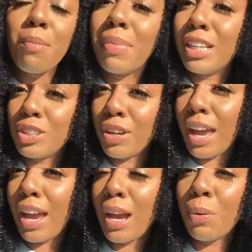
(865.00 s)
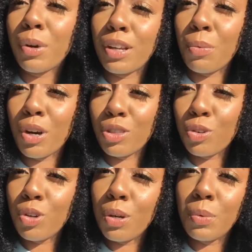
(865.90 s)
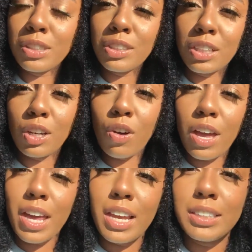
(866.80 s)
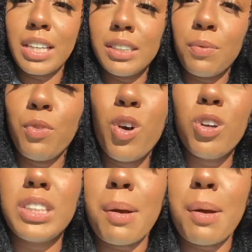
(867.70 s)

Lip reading: But it's okay, we're gonna work through it. We're still gonna go ahead and take some photos.